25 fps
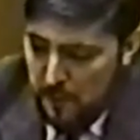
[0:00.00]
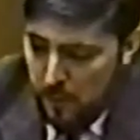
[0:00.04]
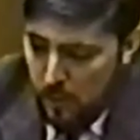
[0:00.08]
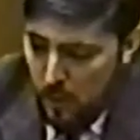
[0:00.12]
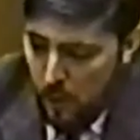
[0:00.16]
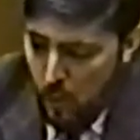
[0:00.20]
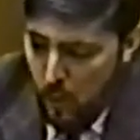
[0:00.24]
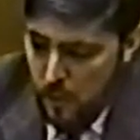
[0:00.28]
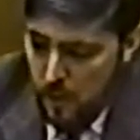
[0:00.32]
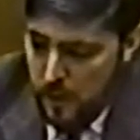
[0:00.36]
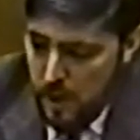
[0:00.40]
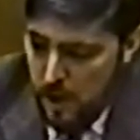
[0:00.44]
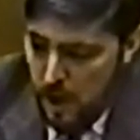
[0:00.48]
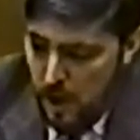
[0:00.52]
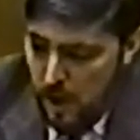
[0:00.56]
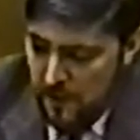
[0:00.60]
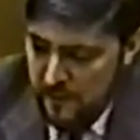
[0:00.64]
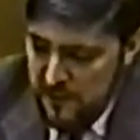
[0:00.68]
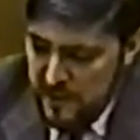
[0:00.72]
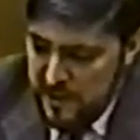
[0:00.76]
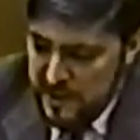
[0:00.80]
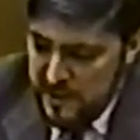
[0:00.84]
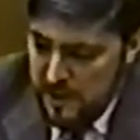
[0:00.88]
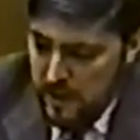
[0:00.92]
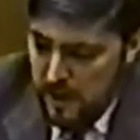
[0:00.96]
from holding
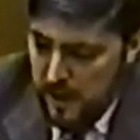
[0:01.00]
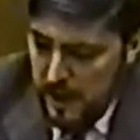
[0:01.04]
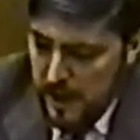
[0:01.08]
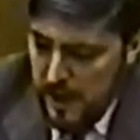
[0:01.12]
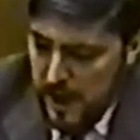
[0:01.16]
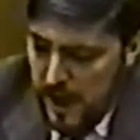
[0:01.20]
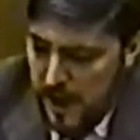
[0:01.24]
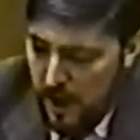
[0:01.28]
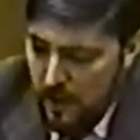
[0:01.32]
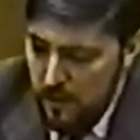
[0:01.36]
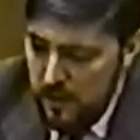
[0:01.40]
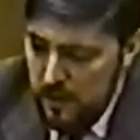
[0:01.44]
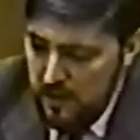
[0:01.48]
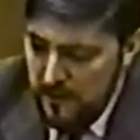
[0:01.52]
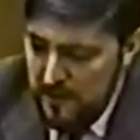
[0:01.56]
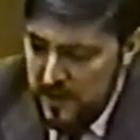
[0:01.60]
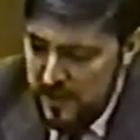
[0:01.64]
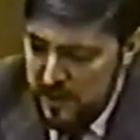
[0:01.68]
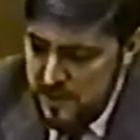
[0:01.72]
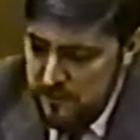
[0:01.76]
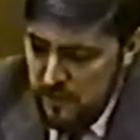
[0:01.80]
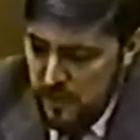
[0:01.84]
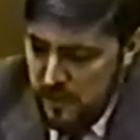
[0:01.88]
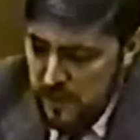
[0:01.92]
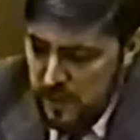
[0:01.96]
office on account of
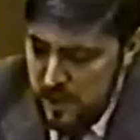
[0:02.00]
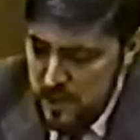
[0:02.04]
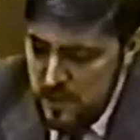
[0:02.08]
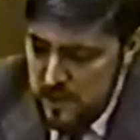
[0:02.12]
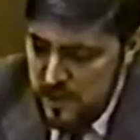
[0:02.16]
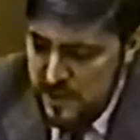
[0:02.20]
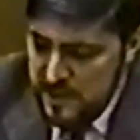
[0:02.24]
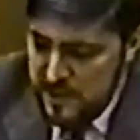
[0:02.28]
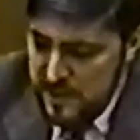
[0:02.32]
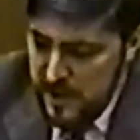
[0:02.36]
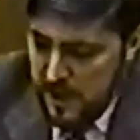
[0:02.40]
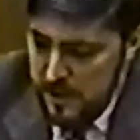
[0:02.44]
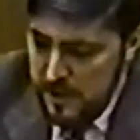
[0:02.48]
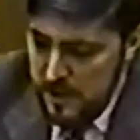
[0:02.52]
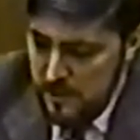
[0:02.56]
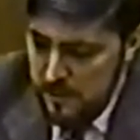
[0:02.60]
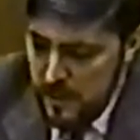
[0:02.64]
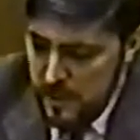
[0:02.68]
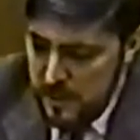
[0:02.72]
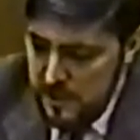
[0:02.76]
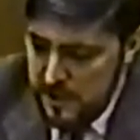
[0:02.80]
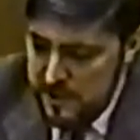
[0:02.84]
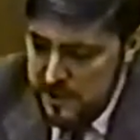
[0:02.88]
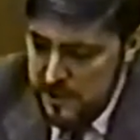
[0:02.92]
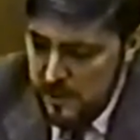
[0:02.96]
his religious
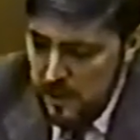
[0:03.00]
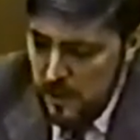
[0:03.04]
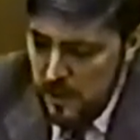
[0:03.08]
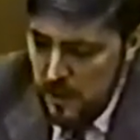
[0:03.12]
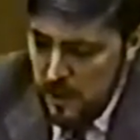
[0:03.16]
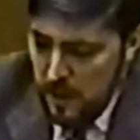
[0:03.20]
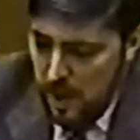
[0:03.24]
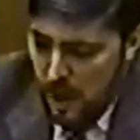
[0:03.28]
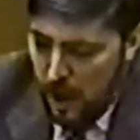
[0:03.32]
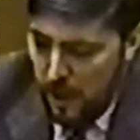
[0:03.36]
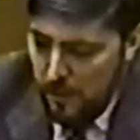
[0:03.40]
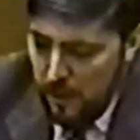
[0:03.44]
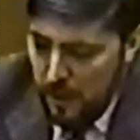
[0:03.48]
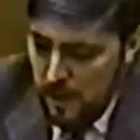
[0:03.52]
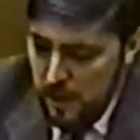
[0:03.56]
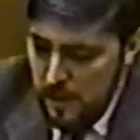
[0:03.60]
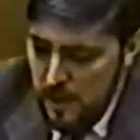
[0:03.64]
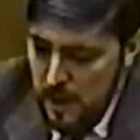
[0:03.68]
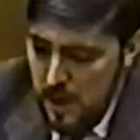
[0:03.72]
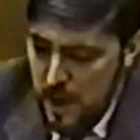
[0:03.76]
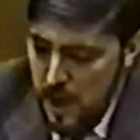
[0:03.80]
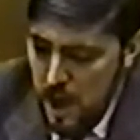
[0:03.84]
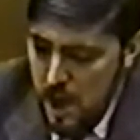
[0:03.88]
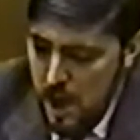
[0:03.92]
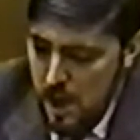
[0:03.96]
sentiments, comma,
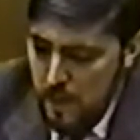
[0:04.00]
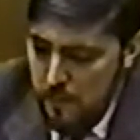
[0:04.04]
